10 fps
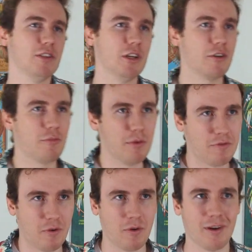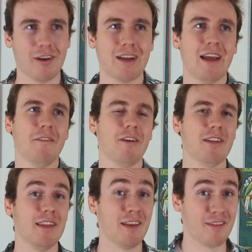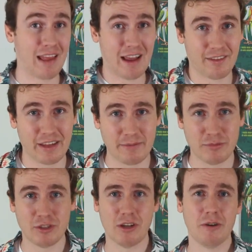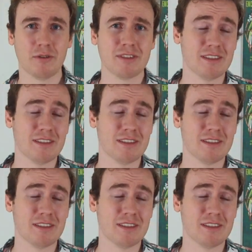the jokes before, you're kind of hearing the exact same jokes,